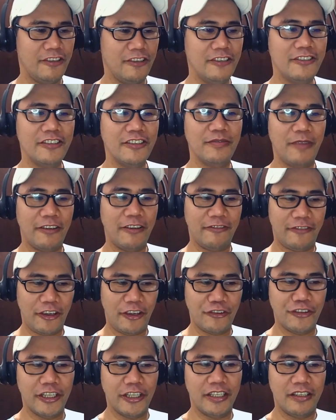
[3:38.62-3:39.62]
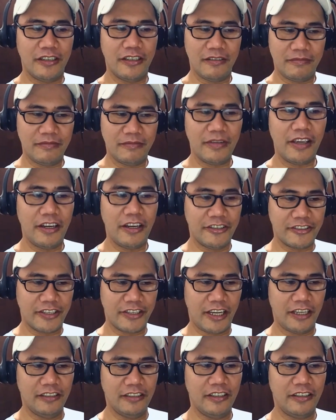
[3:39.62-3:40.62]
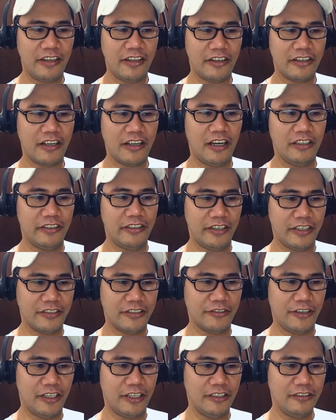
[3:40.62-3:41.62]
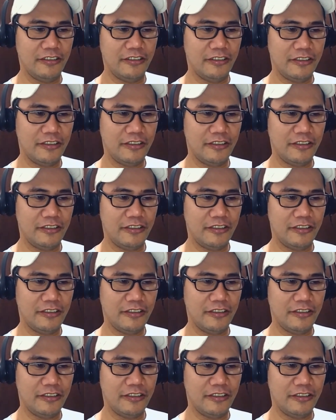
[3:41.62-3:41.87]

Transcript: This is my favorite hairstyle and hair color as well.